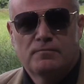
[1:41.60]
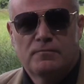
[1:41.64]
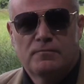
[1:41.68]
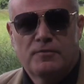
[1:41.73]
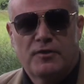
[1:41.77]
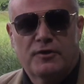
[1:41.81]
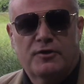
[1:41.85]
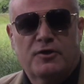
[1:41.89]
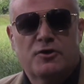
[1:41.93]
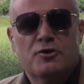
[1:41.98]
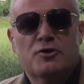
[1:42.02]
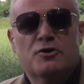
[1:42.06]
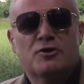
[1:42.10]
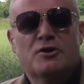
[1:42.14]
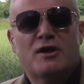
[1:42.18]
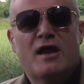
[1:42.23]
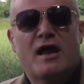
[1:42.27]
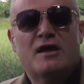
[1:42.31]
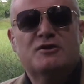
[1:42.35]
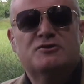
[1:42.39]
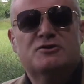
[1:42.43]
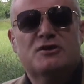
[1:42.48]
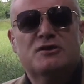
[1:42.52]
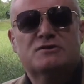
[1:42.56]
The curtain
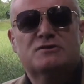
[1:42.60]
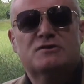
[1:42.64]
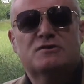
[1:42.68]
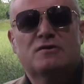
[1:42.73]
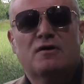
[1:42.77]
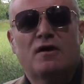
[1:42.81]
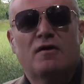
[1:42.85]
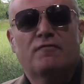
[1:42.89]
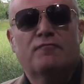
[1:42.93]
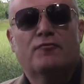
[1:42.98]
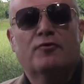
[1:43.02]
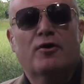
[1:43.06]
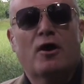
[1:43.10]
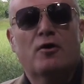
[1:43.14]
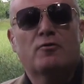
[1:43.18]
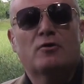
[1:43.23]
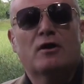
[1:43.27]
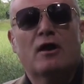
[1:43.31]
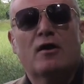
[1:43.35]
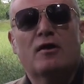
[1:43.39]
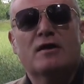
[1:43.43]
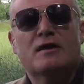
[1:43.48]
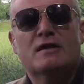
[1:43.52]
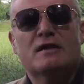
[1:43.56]
edges have grown
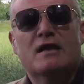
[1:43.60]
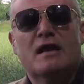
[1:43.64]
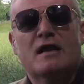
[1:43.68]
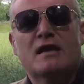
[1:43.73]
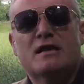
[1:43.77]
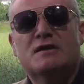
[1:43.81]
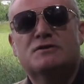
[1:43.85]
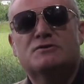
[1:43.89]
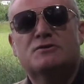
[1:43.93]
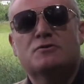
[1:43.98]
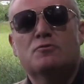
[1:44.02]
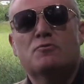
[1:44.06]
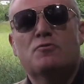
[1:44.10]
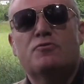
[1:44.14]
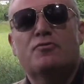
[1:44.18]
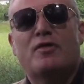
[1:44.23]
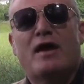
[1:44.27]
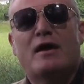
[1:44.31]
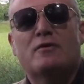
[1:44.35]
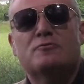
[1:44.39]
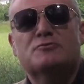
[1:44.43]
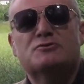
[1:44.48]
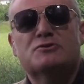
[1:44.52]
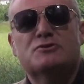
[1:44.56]
light nearly
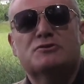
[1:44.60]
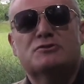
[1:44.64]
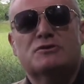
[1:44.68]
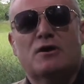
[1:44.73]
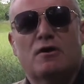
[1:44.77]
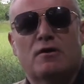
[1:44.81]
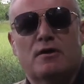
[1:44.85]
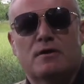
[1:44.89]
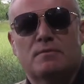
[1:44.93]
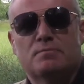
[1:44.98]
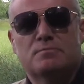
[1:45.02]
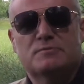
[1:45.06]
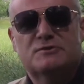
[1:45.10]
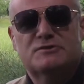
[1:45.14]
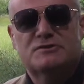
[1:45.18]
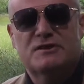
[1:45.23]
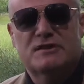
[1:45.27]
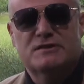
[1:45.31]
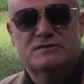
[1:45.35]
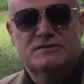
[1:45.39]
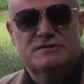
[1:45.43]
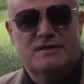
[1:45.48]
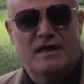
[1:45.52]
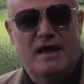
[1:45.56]
2,000 times
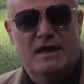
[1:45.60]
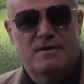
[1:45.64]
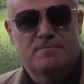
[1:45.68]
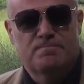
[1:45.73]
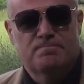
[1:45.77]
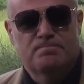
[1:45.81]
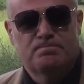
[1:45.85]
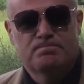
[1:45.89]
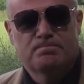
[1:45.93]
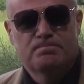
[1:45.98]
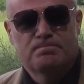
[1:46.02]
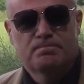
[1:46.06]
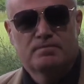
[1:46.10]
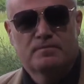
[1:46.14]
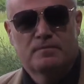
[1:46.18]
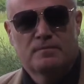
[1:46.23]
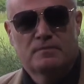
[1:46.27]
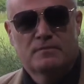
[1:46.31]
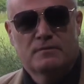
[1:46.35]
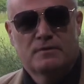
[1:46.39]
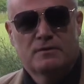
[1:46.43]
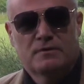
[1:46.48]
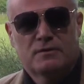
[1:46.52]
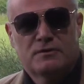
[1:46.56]
since then.
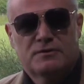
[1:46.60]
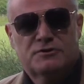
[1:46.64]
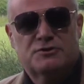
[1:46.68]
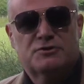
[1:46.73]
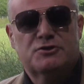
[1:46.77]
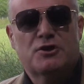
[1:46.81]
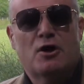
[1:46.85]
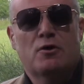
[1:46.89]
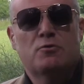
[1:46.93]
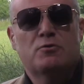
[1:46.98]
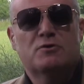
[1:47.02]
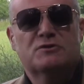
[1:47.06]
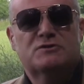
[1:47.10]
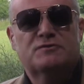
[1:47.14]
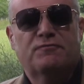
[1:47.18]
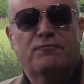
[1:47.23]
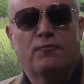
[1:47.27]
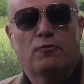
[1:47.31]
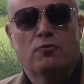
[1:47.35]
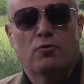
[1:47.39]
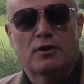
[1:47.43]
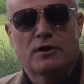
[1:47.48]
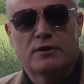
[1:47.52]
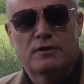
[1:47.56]
Snow has
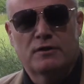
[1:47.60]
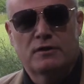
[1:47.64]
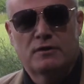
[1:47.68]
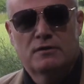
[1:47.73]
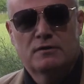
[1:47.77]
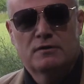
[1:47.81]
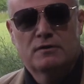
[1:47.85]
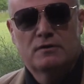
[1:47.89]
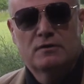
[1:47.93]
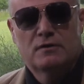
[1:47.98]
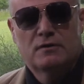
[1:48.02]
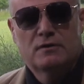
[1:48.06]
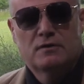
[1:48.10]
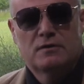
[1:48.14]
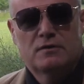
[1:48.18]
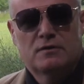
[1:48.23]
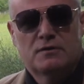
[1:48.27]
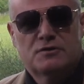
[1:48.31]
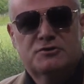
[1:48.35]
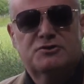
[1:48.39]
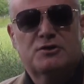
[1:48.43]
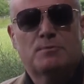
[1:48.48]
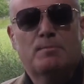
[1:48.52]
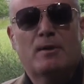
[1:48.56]
fallen.
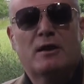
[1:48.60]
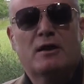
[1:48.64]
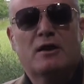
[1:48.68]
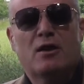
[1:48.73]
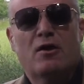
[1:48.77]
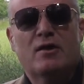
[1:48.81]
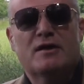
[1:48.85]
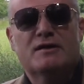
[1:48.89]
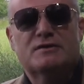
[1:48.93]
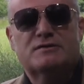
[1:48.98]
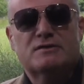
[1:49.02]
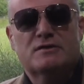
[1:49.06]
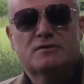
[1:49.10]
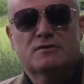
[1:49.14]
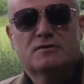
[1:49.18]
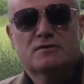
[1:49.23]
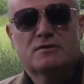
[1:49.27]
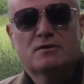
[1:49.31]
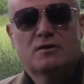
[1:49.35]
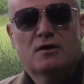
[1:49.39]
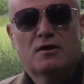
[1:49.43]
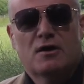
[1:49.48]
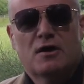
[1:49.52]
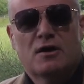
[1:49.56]
Summer light
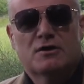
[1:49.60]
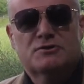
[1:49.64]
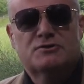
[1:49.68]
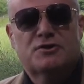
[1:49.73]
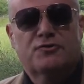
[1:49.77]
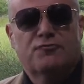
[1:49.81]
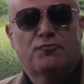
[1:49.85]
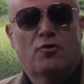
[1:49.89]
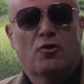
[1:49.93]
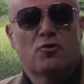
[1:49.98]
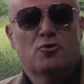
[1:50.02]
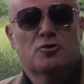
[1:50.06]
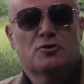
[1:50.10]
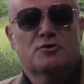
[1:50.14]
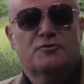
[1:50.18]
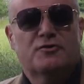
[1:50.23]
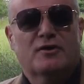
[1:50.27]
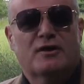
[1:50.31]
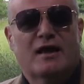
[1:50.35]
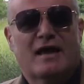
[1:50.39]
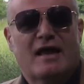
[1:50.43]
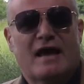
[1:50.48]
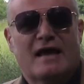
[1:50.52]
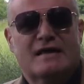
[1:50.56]
has thronged the
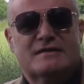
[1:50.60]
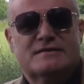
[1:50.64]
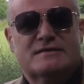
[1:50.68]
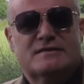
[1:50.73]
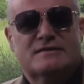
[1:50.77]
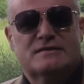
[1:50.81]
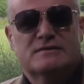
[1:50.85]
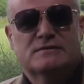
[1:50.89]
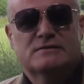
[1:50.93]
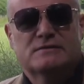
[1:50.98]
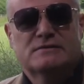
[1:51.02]
glass.